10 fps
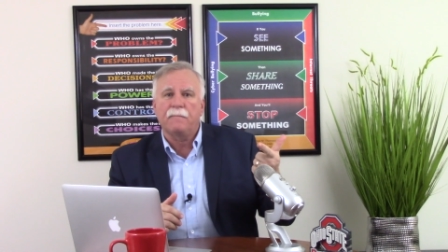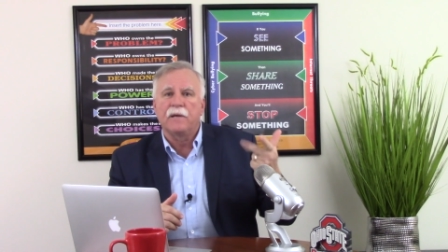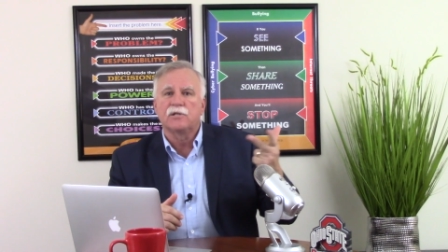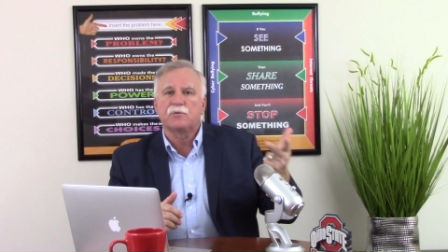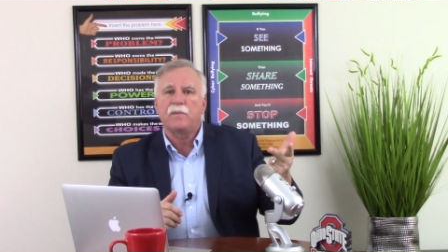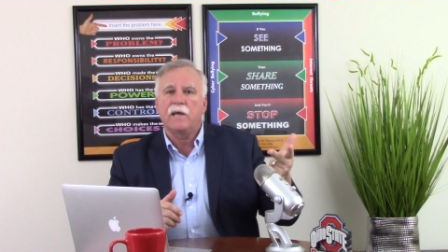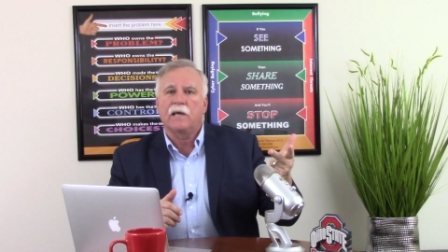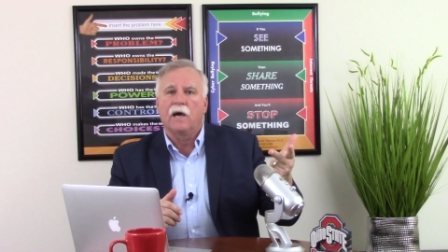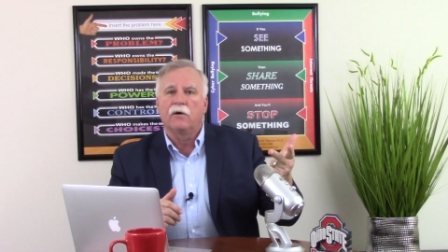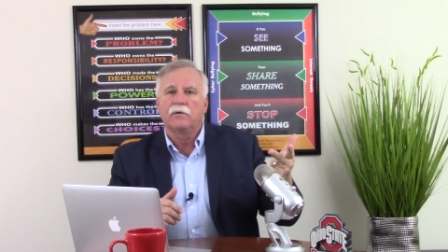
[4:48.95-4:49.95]
and
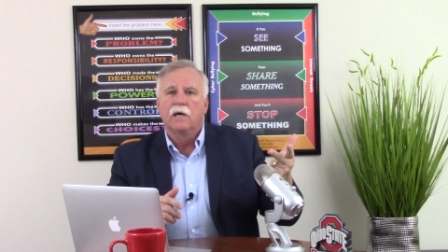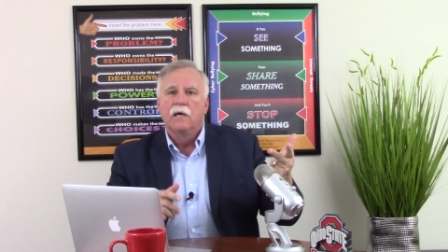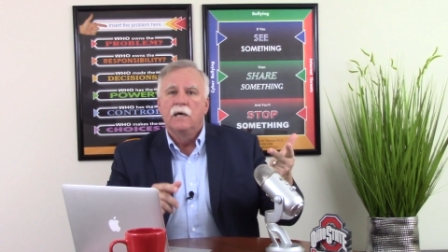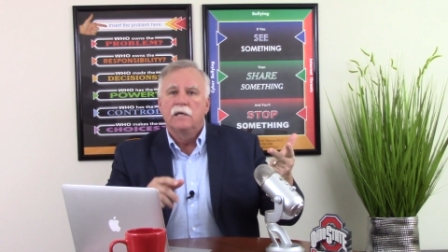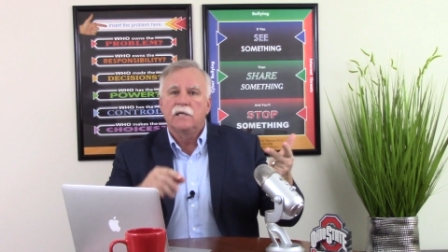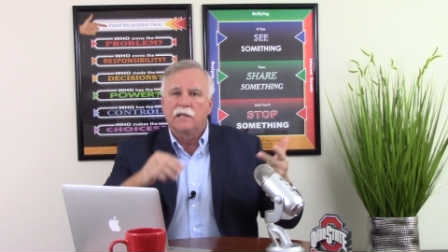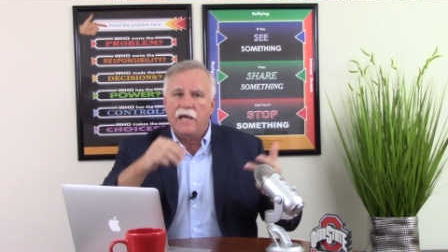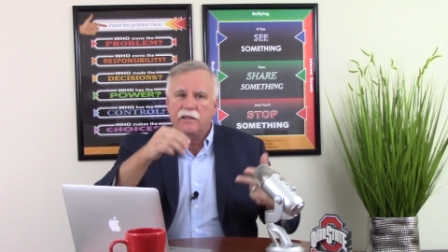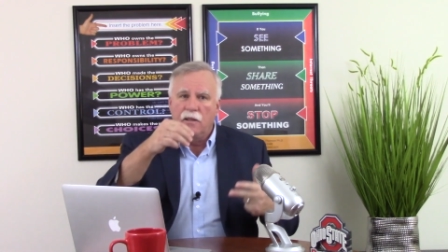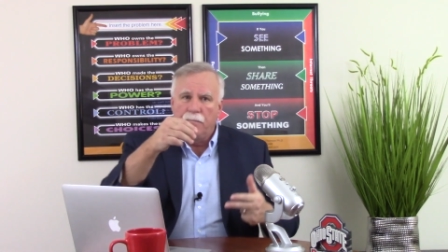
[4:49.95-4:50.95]
speak out to
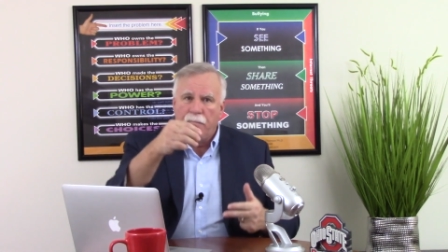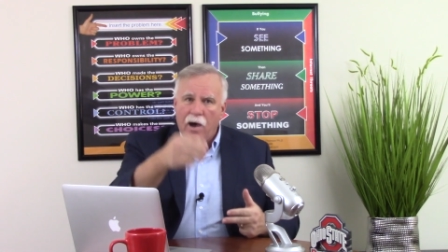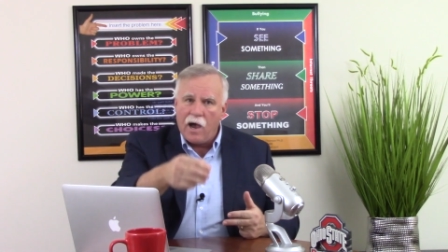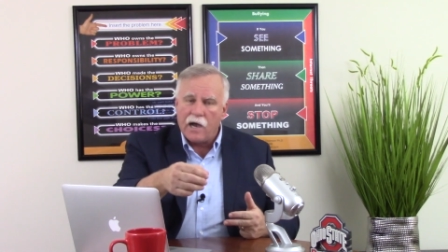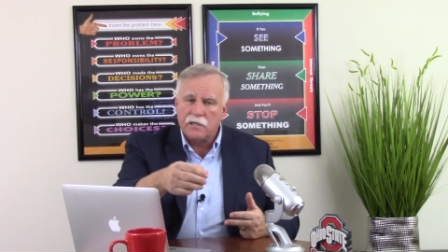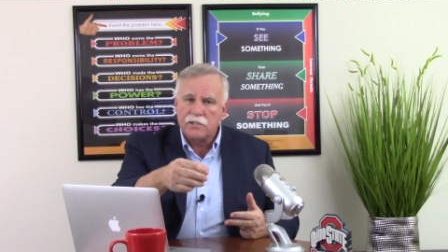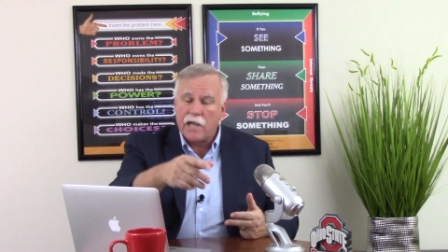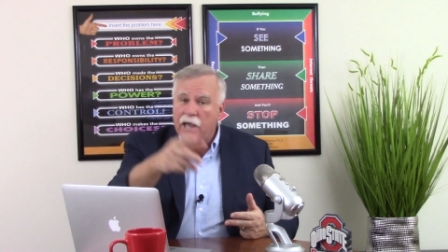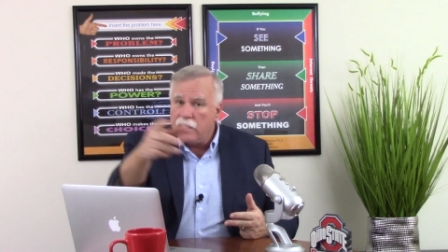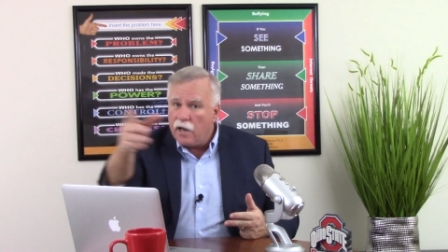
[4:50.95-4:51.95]
let the boss
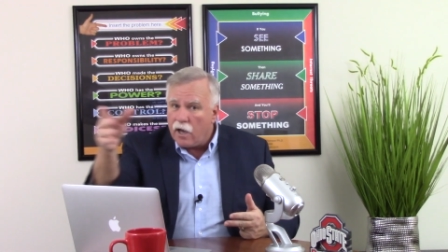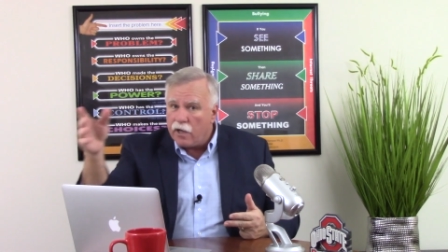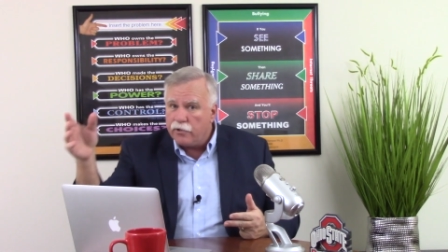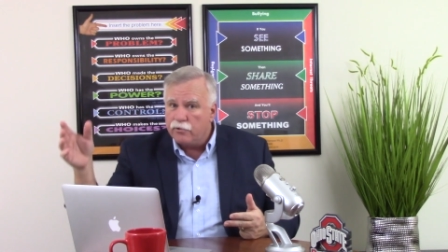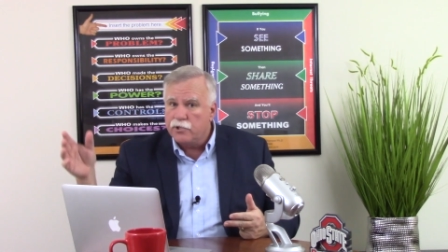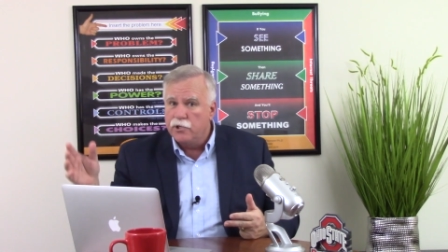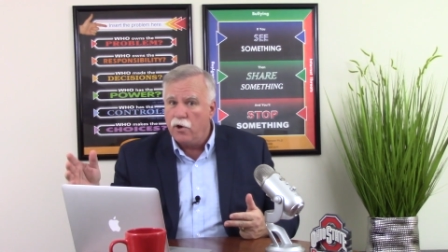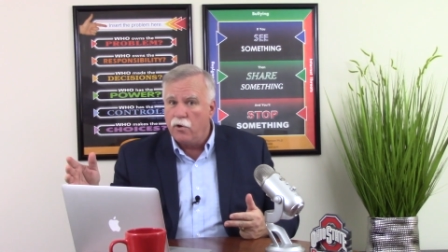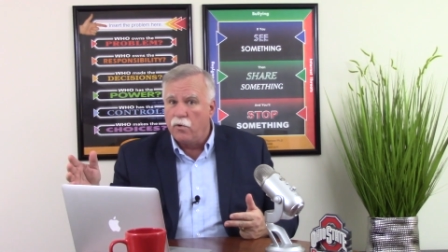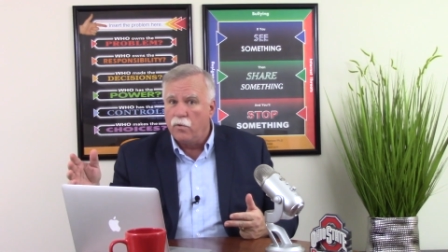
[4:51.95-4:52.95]
and others
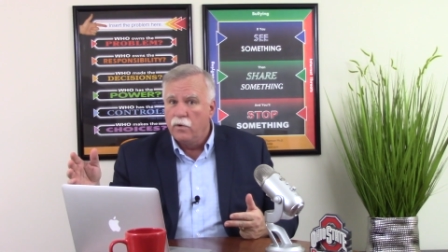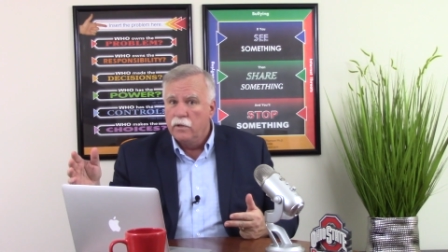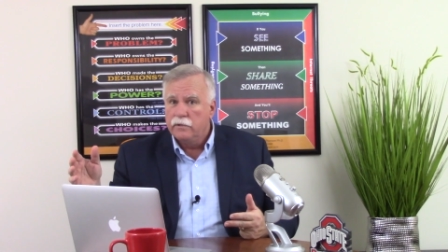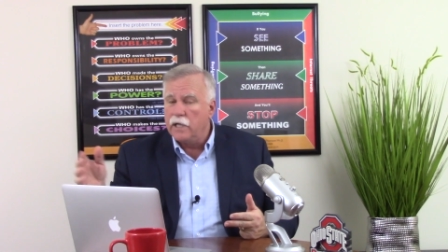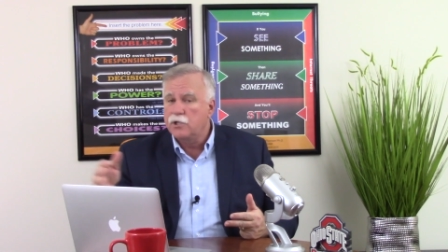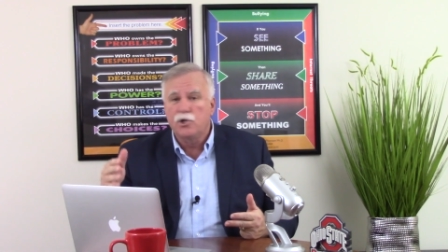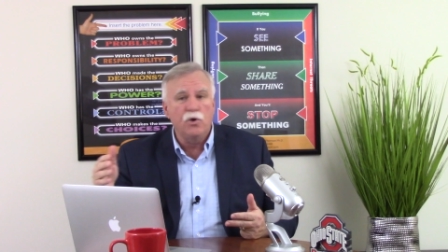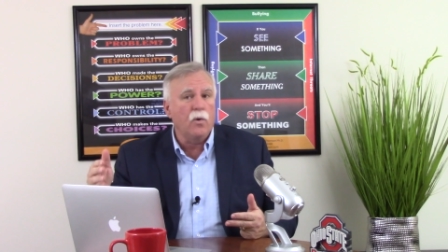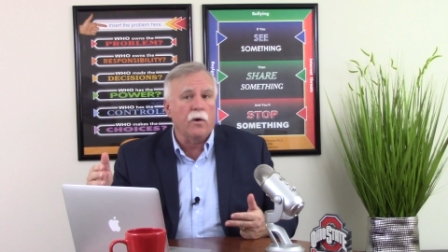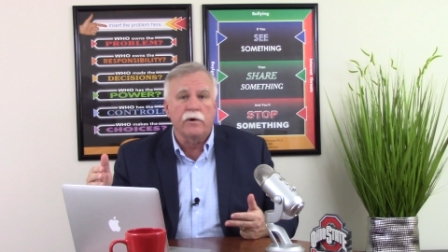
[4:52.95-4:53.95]
know that
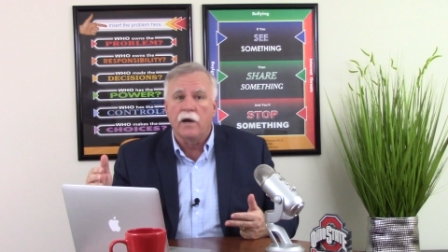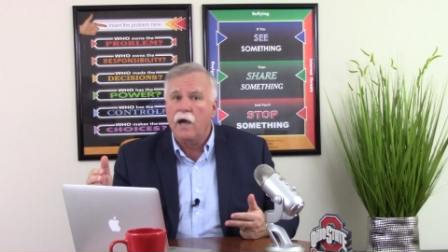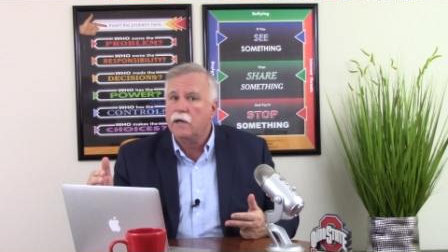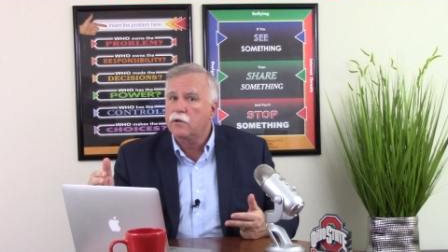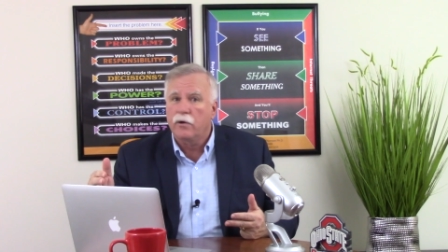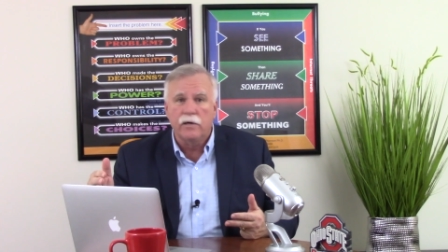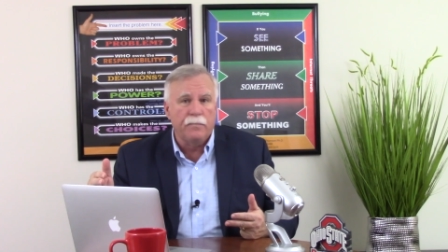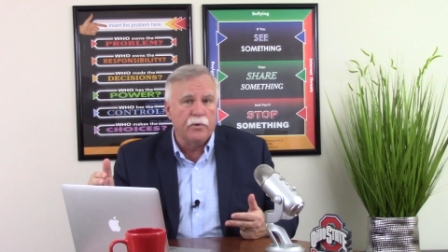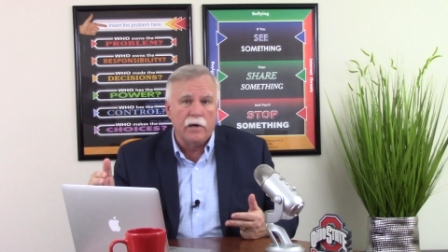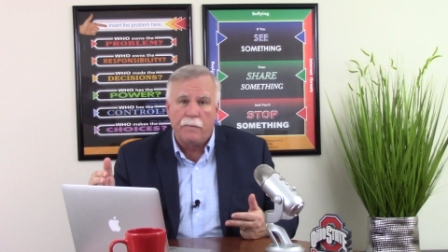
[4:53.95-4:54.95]
you are not going to
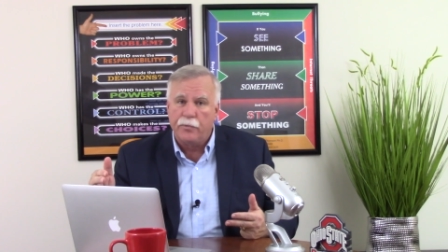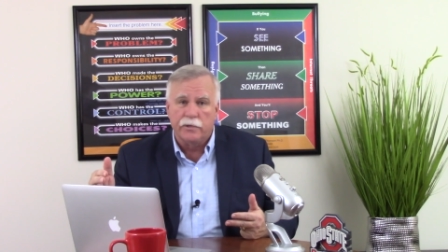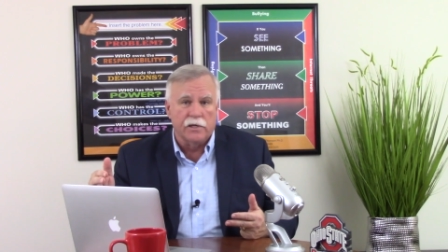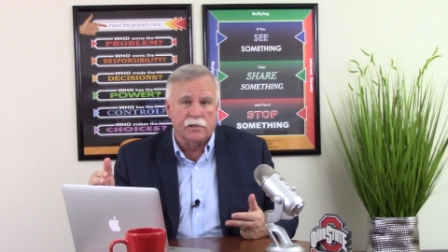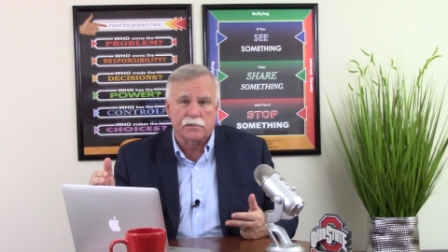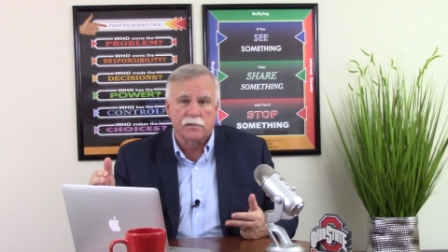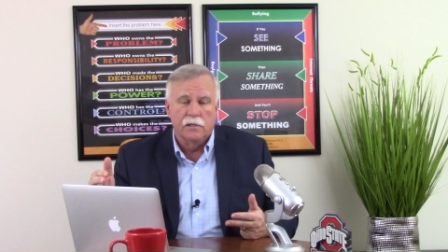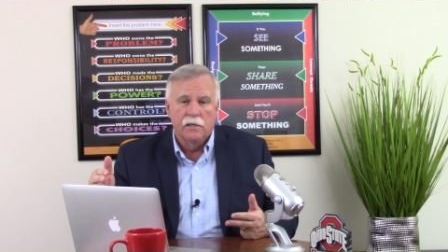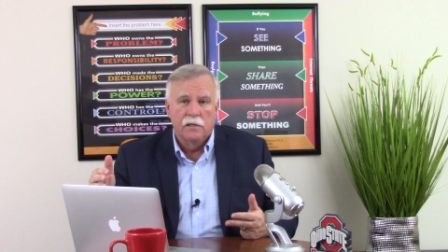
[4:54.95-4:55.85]
put up with this.